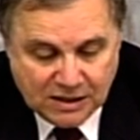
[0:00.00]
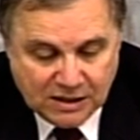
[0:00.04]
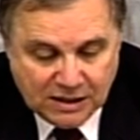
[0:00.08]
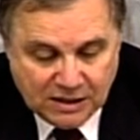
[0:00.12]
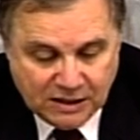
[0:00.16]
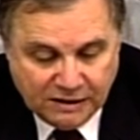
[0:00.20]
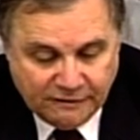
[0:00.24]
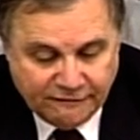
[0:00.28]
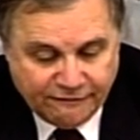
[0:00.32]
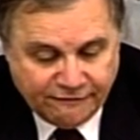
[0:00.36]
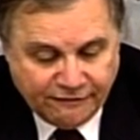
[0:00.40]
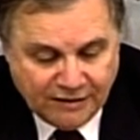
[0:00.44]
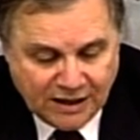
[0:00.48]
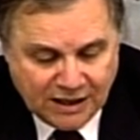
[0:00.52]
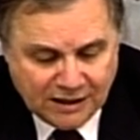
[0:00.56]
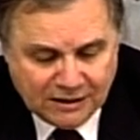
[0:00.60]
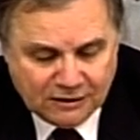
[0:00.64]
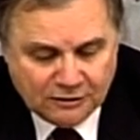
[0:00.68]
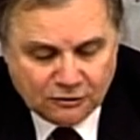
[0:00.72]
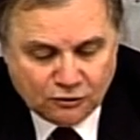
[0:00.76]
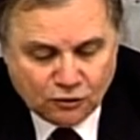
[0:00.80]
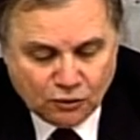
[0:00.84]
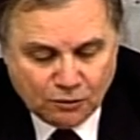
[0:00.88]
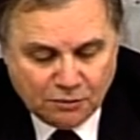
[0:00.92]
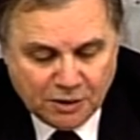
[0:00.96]
A fund
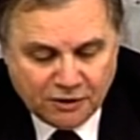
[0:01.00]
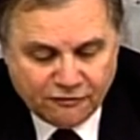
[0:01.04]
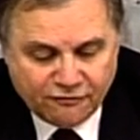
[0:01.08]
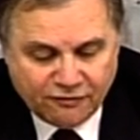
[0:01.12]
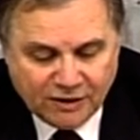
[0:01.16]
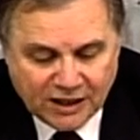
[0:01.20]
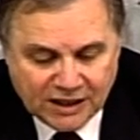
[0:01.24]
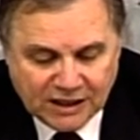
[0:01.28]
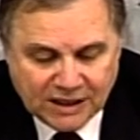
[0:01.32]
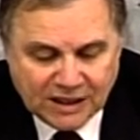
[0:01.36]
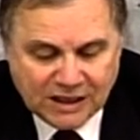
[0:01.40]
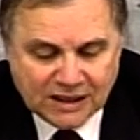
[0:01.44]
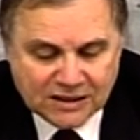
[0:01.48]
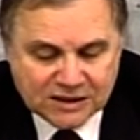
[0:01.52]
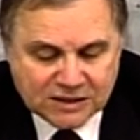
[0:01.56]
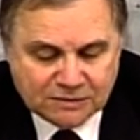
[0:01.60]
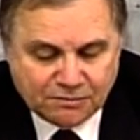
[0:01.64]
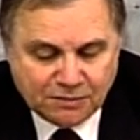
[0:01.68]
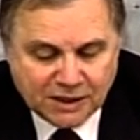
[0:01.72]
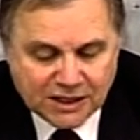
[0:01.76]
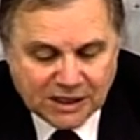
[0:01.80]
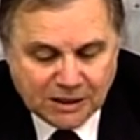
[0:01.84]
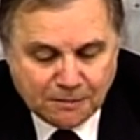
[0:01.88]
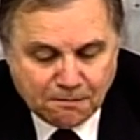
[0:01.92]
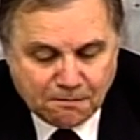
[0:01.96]
to be financed
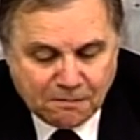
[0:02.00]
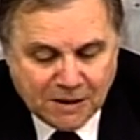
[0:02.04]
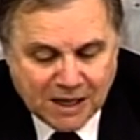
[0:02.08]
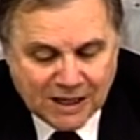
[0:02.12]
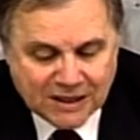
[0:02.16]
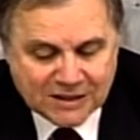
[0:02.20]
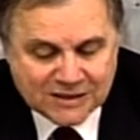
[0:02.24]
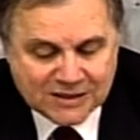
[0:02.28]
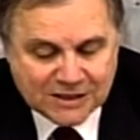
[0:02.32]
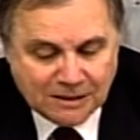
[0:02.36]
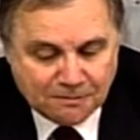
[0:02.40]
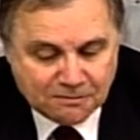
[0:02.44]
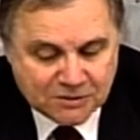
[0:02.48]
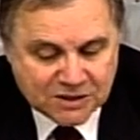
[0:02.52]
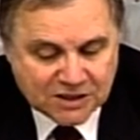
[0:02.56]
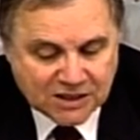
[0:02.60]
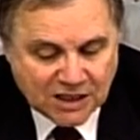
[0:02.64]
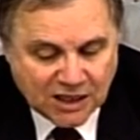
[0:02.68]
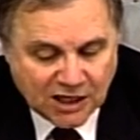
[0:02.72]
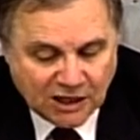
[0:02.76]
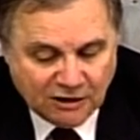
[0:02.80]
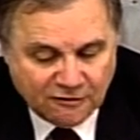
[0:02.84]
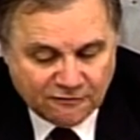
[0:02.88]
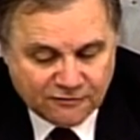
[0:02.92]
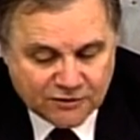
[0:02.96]
by the banks
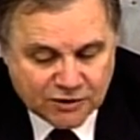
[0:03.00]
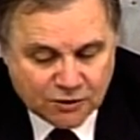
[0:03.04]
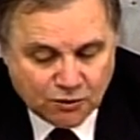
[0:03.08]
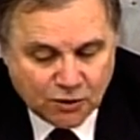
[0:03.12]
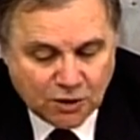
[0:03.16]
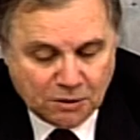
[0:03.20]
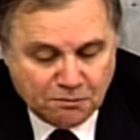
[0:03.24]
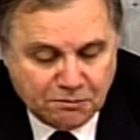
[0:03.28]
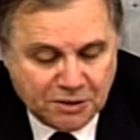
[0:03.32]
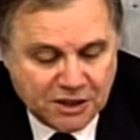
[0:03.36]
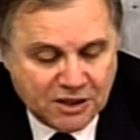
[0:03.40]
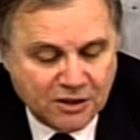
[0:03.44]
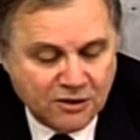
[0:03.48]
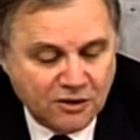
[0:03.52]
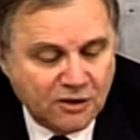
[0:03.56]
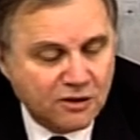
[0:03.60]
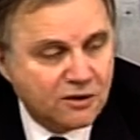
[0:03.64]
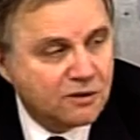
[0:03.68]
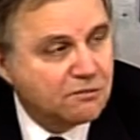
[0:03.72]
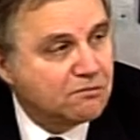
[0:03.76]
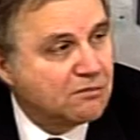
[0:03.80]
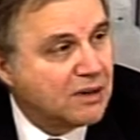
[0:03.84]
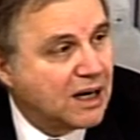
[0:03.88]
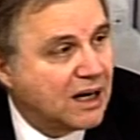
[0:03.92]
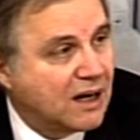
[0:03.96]
themselves will be
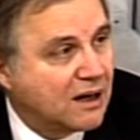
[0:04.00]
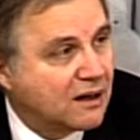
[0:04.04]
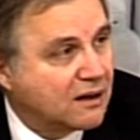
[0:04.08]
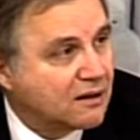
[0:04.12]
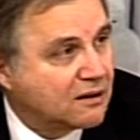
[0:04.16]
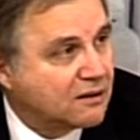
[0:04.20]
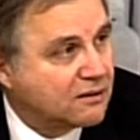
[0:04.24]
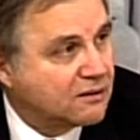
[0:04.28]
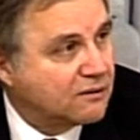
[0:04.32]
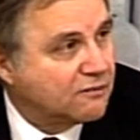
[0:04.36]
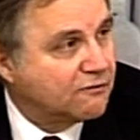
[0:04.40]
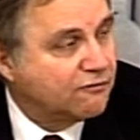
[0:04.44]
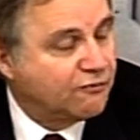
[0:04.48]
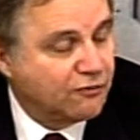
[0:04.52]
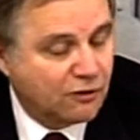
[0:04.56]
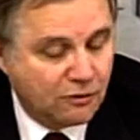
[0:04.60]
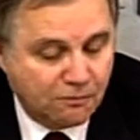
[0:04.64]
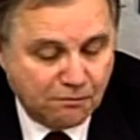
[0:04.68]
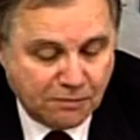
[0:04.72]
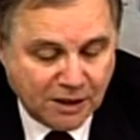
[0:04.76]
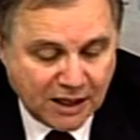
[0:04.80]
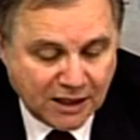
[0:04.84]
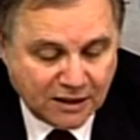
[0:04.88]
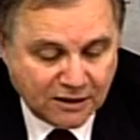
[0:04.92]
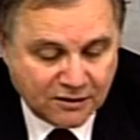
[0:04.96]
earmarked for
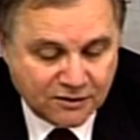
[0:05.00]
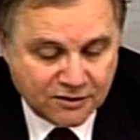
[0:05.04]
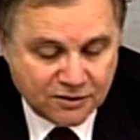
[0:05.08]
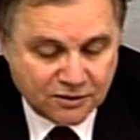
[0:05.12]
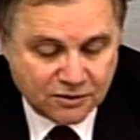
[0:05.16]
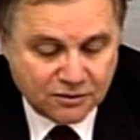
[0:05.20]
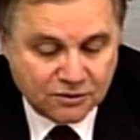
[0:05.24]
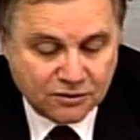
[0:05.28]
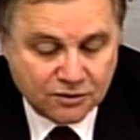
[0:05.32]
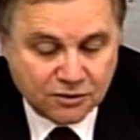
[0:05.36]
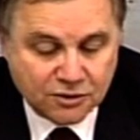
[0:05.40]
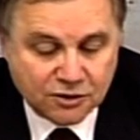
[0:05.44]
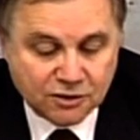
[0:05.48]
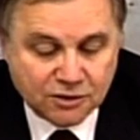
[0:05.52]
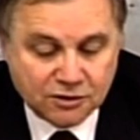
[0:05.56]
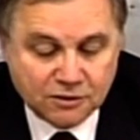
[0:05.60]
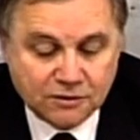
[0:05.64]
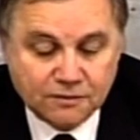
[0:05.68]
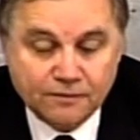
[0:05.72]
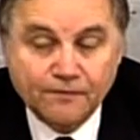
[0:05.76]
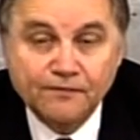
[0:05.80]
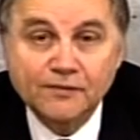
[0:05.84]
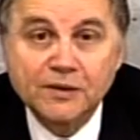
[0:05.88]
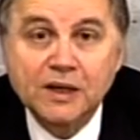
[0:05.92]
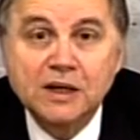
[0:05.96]
bank resolution.
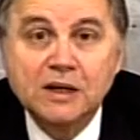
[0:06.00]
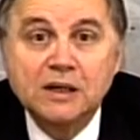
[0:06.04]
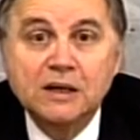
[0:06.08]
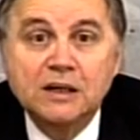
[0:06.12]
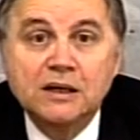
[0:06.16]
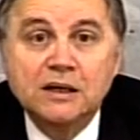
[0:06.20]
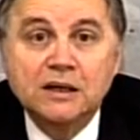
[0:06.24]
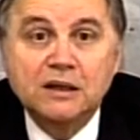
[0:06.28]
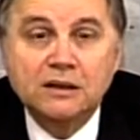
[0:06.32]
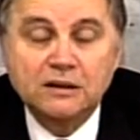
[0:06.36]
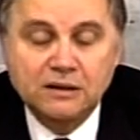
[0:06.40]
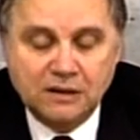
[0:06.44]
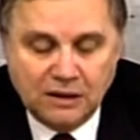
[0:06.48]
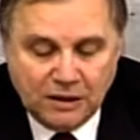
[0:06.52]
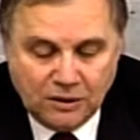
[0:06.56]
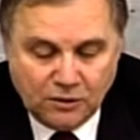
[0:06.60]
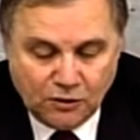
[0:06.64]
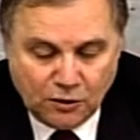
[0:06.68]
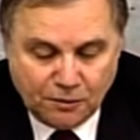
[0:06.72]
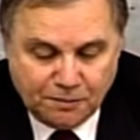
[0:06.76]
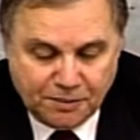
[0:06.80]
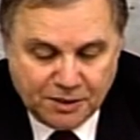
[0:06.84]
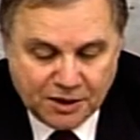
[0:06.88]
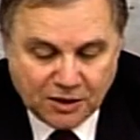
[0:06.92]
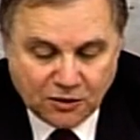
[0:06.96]
The
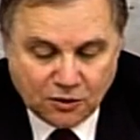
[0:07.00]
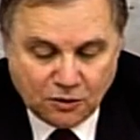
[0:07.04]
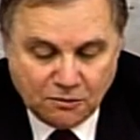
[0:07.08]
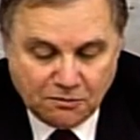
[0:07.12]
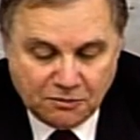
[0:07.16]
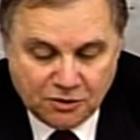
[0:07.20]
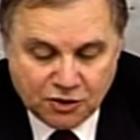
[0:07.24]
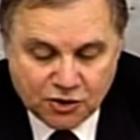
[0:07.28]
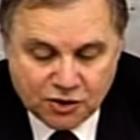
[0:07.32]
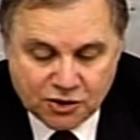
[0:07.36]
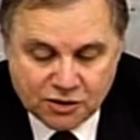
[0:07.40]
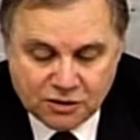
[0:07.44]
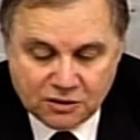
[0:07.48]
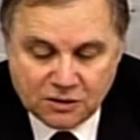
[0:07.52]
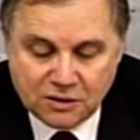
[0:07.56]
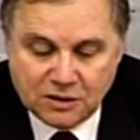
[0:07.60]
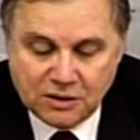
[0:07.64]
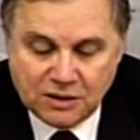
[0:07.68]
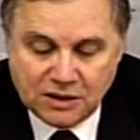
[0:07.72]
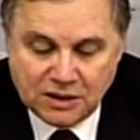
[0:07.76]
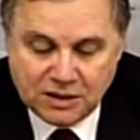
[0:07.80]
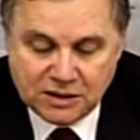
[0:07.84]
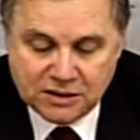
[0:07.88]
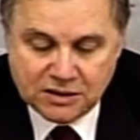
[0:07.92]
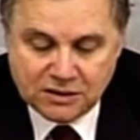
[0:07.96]
European Commission
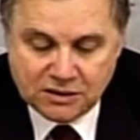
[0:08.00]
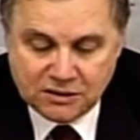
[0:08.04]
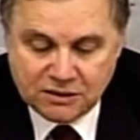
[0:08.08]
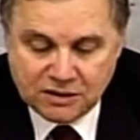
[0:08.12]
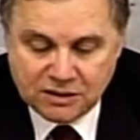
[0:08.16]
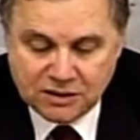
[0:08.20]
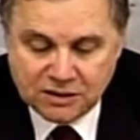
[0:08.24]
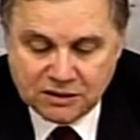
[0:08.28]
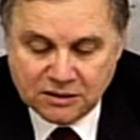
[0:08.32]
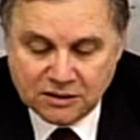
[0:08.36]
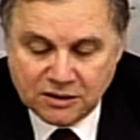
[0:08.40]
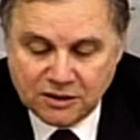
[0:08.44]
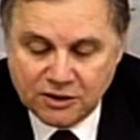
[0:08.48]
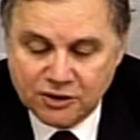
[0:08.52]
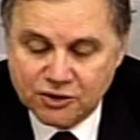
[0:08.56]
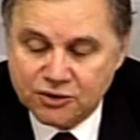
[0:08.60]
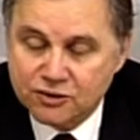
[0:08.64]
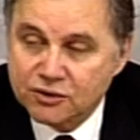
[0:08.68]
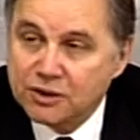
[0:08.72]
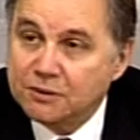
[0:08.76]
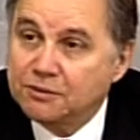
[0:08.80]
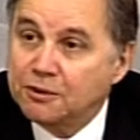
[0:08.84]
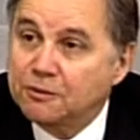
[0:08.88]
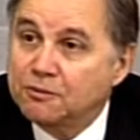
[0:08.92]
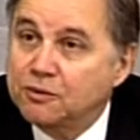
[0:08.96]
has recently issued
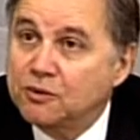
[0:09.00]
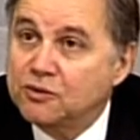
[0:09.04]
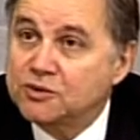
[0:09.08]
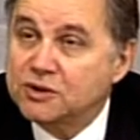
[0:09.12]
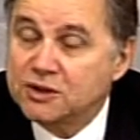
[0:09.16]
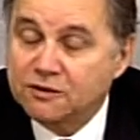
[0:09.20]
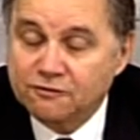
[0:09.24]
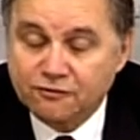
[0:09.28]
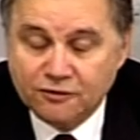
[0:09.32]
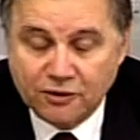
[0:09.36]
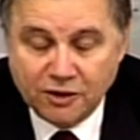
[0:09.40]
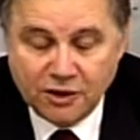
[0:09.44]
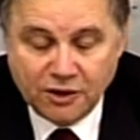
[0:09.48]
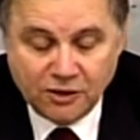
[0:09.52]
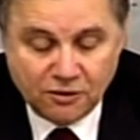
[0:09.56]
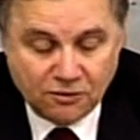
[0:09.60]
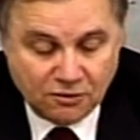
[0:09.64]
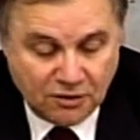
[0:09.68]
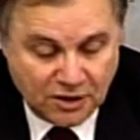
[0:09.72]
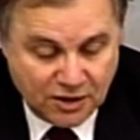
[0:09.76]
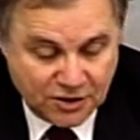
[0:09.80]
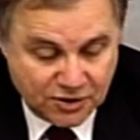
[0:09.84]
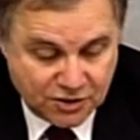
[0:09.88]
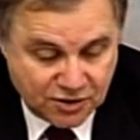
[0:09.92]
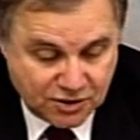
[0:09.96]
a proposal for
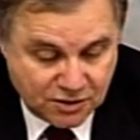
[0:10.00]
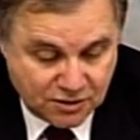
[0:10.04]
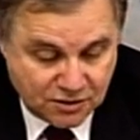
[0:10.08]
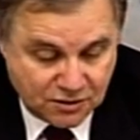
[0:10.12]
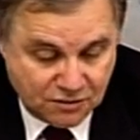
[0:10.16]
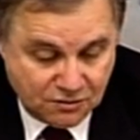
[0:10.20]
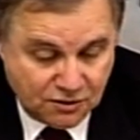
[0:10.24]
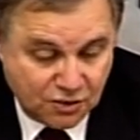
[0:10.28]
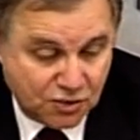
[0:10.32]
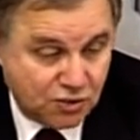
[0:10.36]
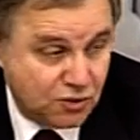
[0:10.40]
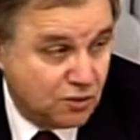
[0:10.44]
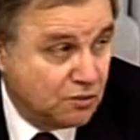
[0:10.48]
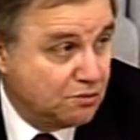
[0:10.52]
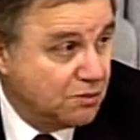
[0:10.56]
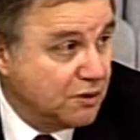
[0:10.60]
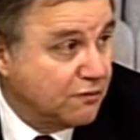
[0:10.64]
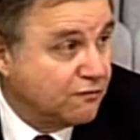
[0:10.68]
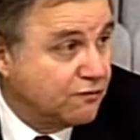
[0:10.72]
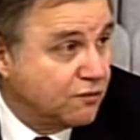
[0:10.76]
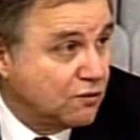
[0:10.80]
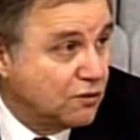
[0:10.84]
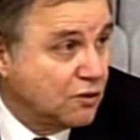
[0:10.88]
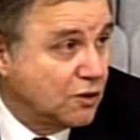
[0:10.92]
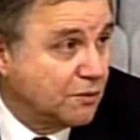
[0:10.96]
regulation, which should be
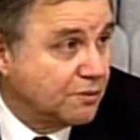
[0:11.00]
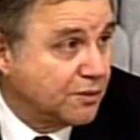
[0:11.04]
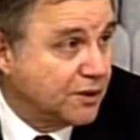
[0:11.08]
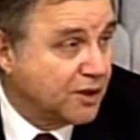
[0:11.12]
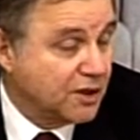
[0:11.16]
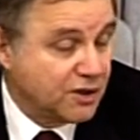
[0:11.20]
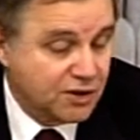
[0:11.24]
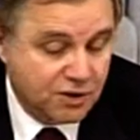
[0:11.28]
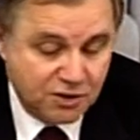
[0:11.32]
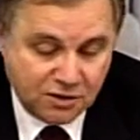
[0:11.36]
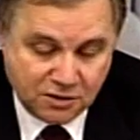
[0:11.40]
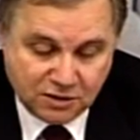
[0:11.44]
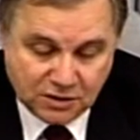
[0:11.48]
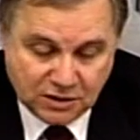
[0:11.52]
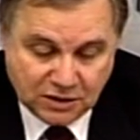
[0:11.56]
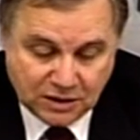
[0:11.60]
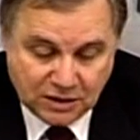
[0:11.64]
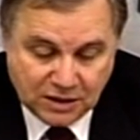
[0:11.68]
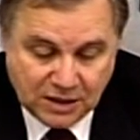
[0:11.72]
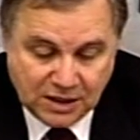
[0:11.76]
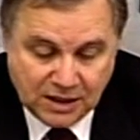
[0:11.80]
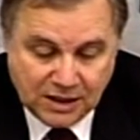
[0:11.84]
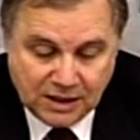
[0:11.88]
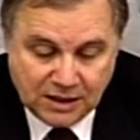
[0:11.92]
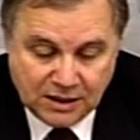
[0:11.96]
fully operational
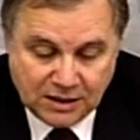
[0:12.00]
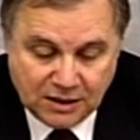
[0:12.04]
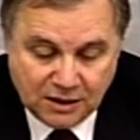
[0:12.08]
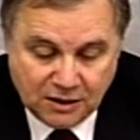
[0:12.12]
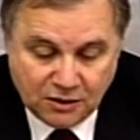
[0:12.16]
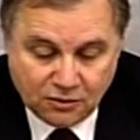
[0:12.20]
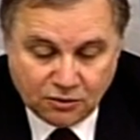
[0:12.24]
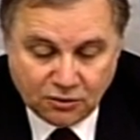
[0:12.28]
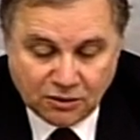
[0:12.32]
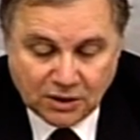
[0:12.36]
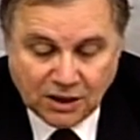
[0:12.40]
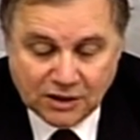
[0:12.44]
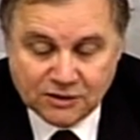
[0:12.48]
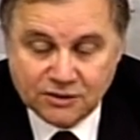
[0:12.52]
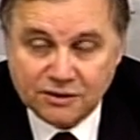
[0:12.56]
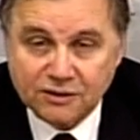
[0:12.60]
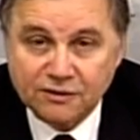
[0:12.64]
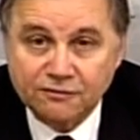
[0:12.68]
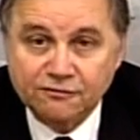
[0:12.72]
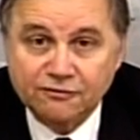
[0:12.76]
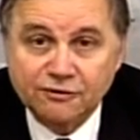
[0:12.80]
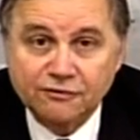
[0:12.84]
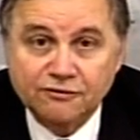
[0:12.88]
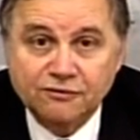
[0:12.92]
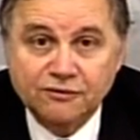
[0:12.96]
in
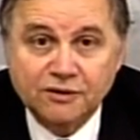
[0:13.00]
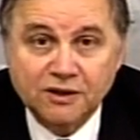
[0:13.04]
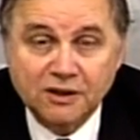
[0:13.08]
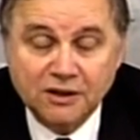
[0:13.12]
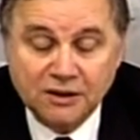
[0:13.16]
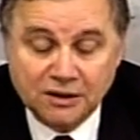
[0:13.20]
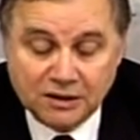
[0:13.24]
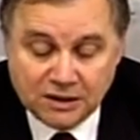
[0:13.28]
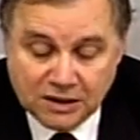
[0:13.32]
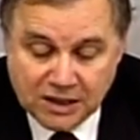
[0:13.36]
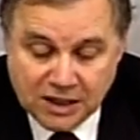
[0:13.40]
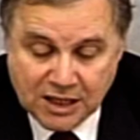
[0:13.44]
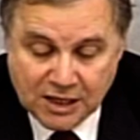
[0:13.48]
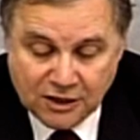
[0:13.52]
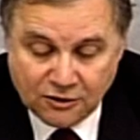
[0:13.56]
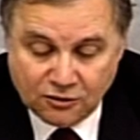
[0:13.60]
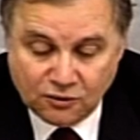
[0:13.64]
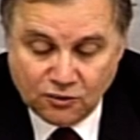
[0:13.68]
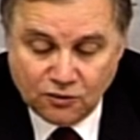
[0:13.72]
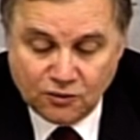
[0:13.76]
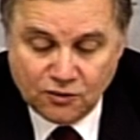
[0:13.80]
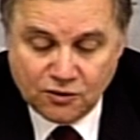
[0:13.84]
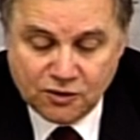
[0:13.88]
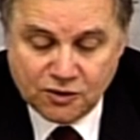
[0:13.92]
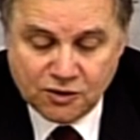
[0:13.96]
2015,
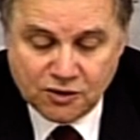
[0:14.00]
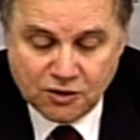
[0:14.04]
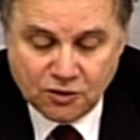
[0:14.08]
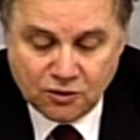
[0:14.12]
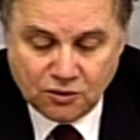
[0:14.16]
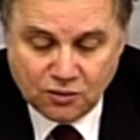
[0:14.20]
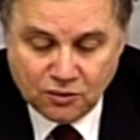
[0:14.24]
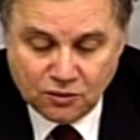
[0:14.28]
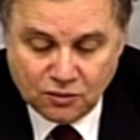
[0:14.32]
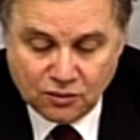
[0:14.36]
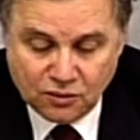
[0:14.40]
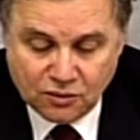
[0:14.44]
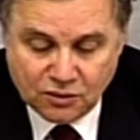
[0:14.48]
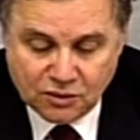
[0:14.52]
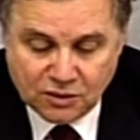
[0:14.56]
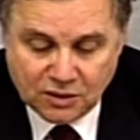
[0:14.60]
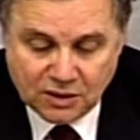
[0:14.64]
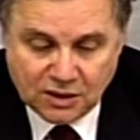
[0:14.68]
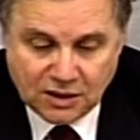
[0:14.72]
to institute